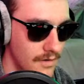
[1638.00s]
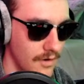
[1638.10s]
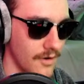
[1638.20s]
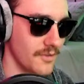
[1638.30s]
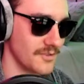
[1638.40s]

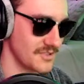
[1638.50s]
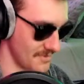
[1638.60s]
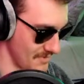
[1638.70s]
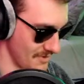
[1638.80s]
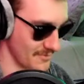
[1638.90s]
Oh, there's
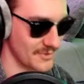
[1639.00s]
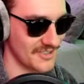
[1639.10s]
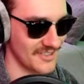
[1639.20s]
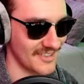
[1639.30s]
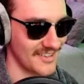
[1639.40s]
something there for
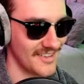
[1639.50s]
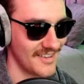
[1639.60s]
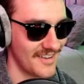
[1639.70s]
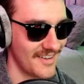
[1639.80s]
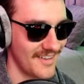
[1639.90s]
sure.
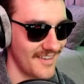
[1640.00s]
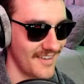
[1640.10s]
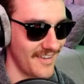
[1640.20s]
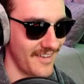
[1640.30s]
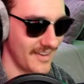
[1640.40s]

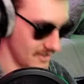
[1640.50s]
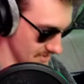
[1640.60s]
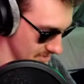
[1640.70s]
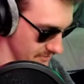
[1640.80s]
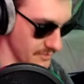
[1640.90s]

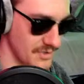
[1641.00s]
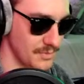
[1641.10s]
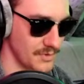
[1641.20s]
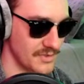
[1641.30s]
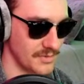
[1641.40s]
Also for
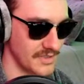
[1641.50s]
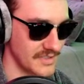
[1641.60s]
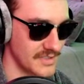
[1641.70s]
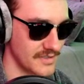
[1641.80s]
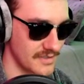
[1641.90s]
smooth
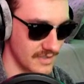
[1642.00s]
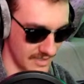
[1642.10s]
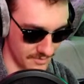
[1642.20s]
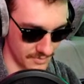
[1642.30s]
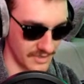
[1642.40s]
swings.
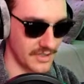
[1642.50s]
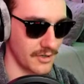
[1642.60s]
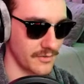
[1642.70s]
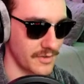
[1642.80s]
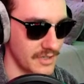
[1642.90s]
I don't really
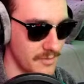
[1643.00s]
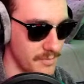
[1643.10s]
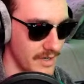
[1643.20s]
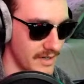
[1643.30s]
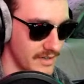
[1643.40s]
care for the
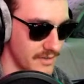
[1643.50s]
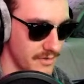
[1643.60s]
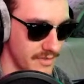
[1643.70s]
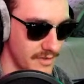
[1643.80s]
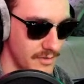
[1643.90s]
impact, I
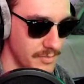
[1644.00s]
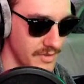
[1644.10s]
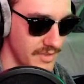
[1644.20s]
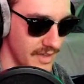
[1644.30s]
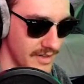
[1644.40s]
don't think,
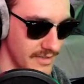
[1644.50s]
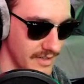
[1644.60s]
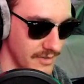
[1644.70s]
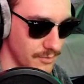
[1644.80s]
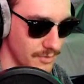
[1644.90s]
but that,
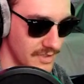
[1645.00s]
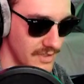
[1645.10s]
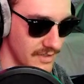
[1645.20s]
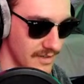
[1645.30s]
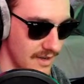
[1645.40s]
like,
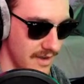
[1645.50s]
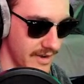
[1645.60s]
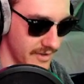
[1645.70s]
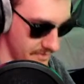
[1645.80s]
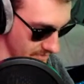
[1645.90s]
ringing...
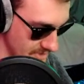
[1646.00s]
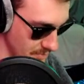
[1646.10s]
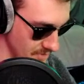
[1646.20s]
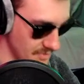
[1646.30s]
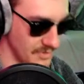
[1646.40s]
I think the
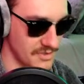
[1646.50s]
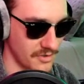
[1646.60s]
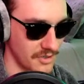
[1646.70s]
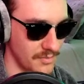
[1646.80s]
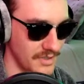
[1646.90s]
smooth swings
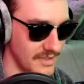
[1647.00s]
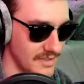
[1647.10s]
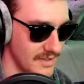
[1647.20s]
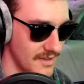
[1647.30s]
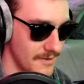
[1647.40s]
are gonna be...